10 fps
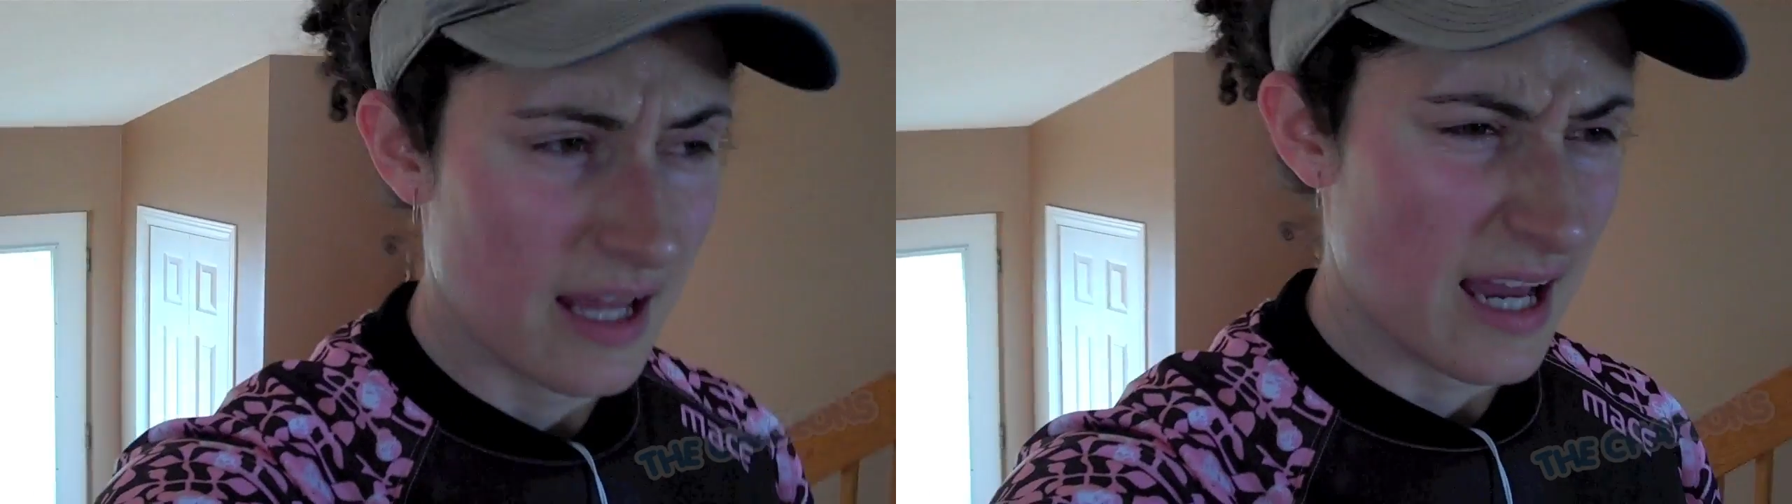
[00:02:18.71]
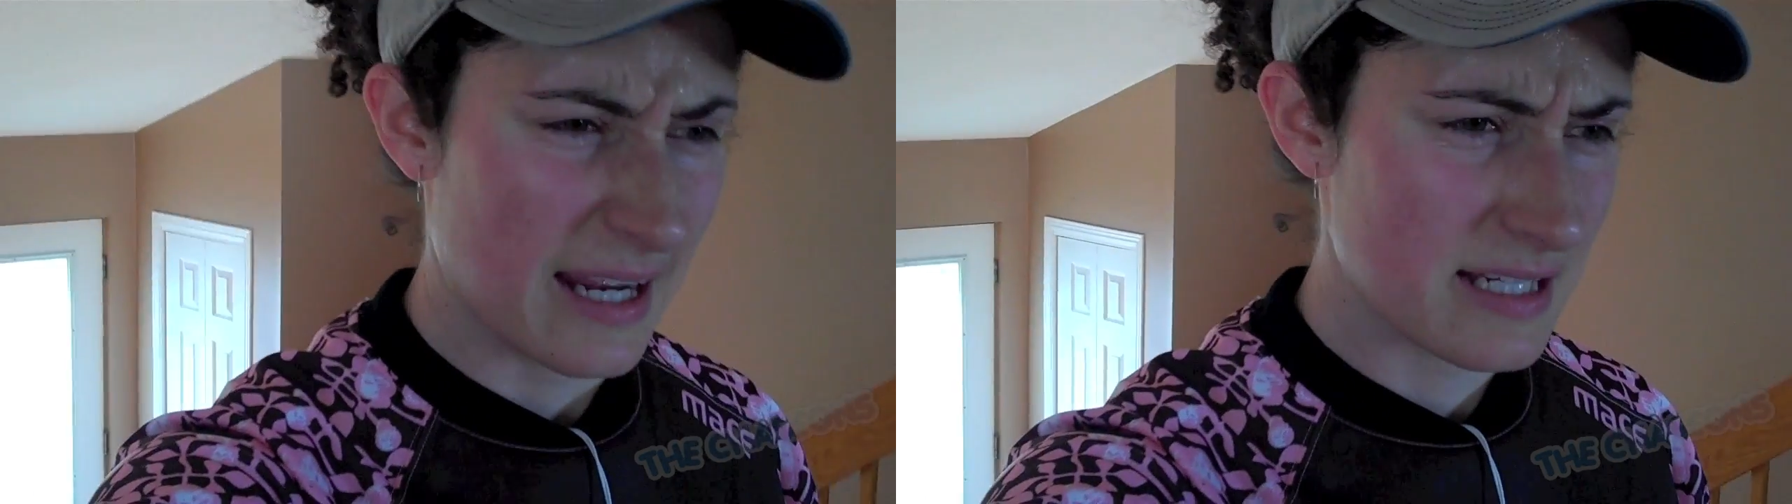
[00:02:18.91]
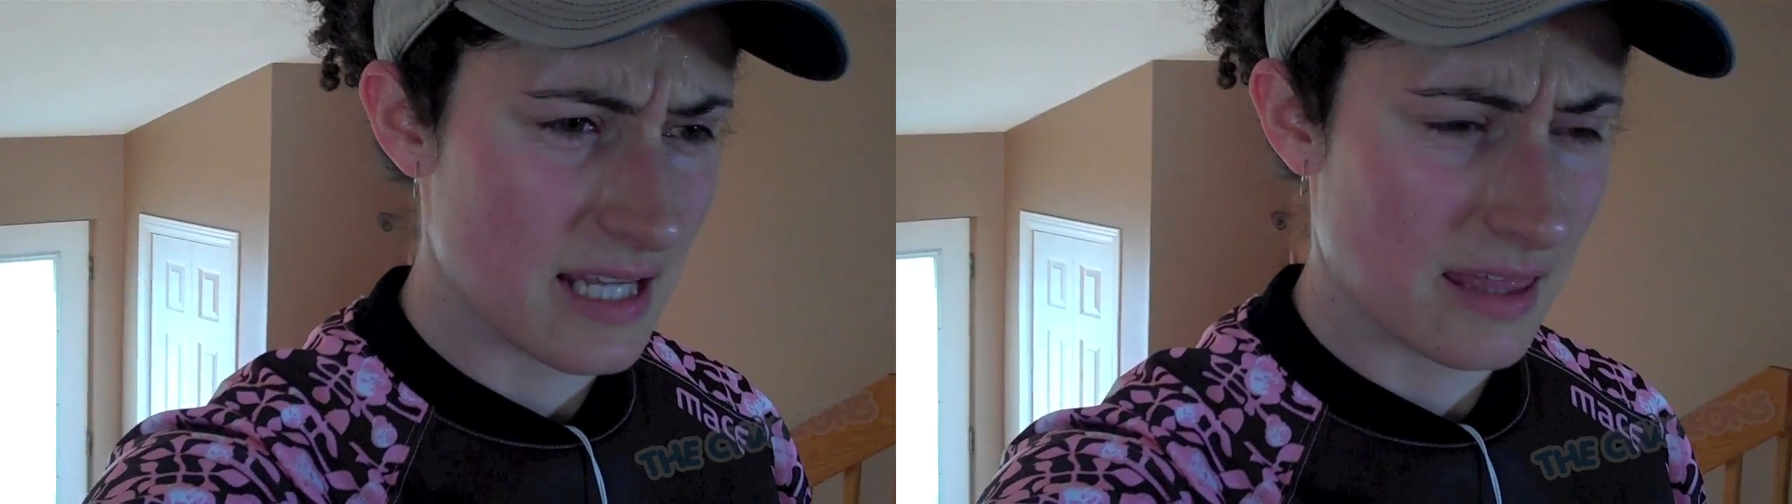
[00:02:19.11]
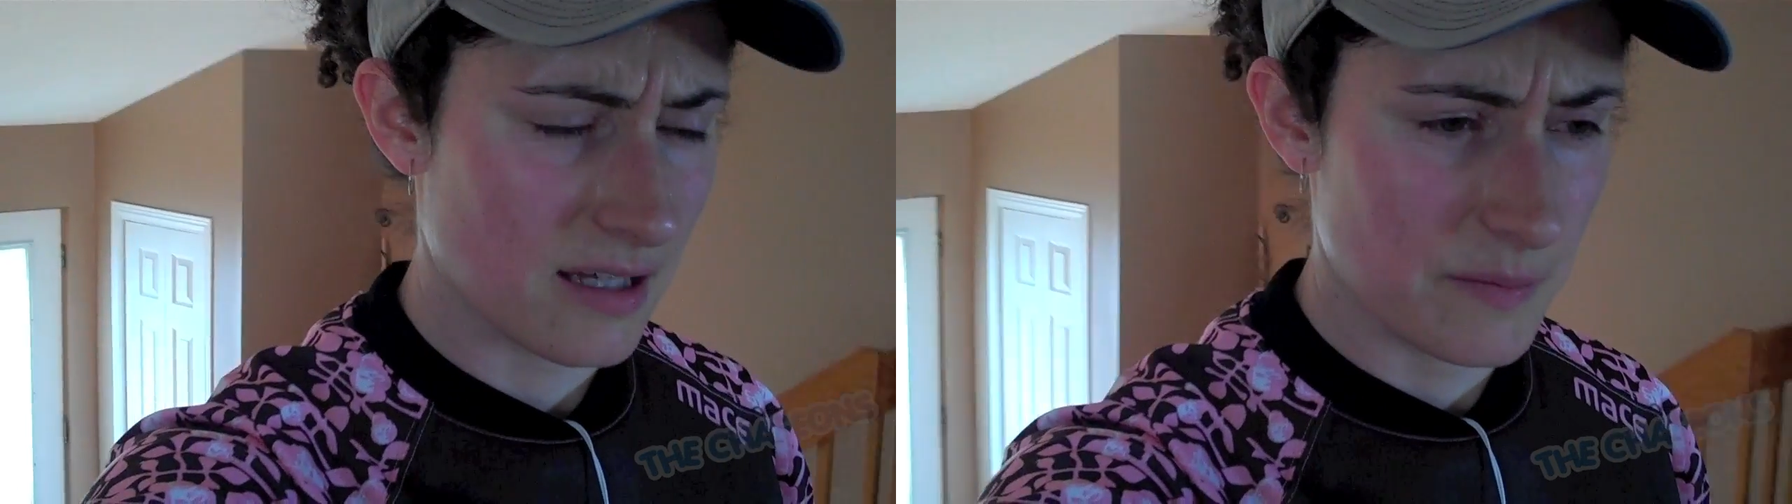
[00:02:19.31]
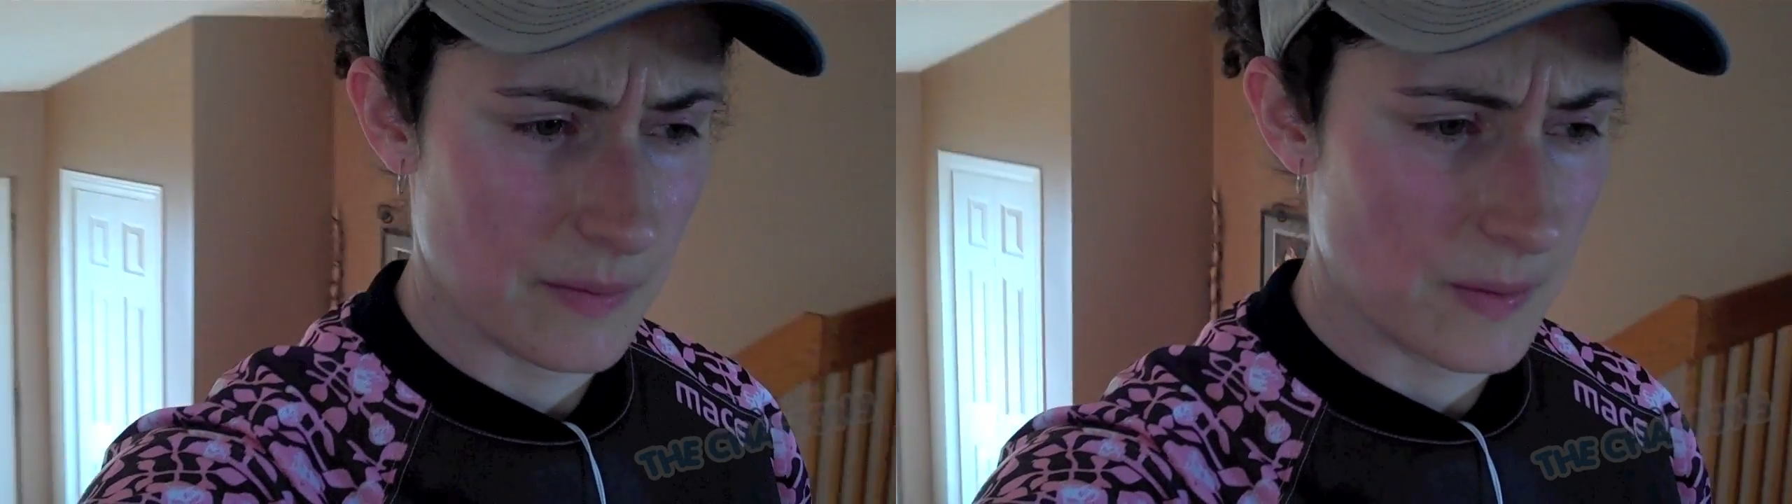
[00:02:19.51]
I guess I
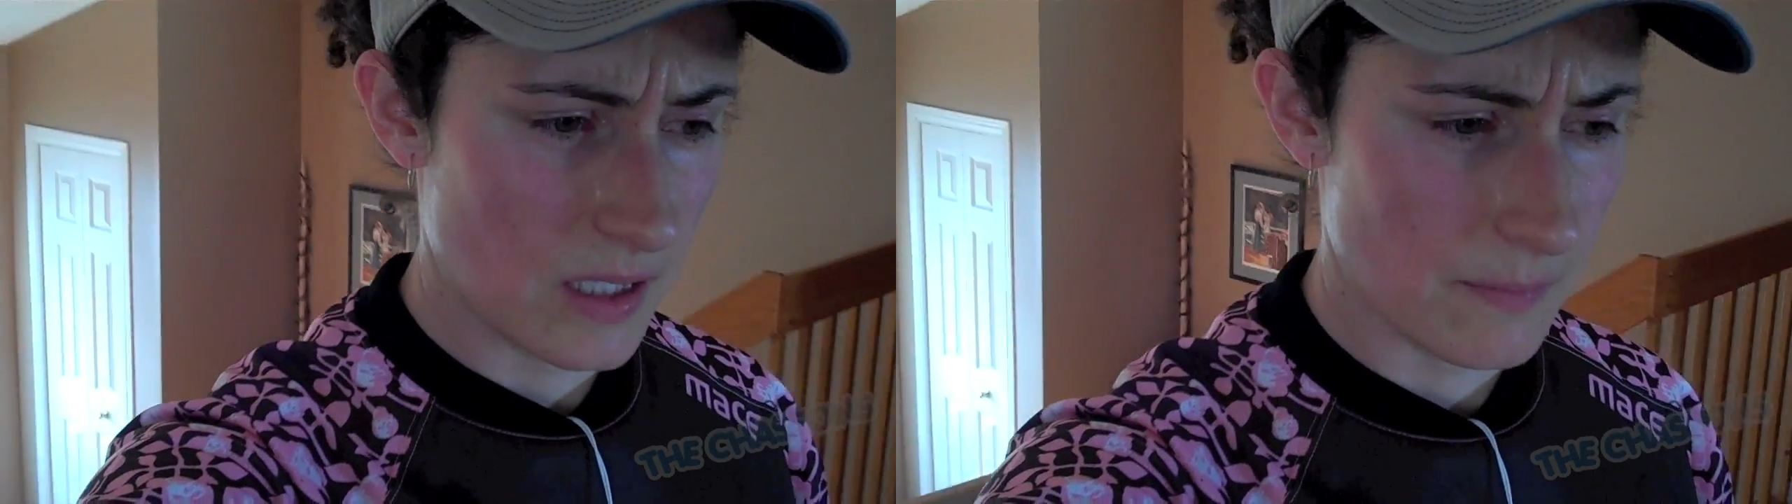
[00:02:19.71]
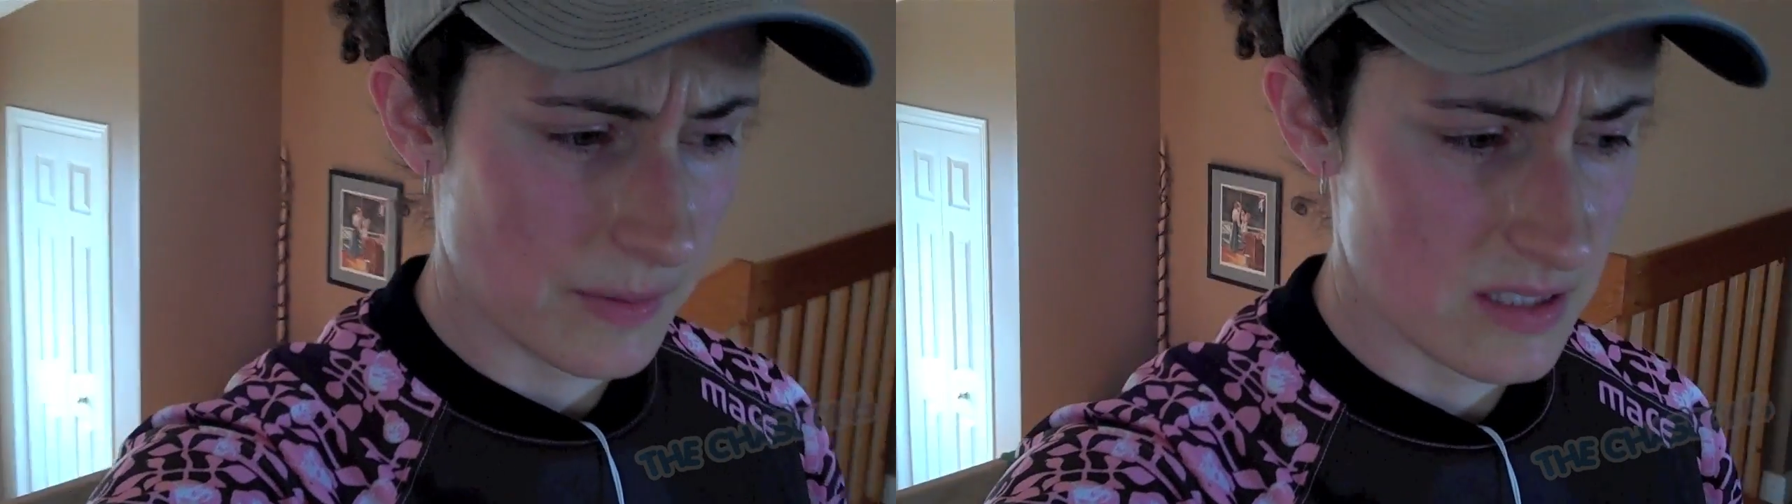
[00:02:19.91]
thought maybe it'd be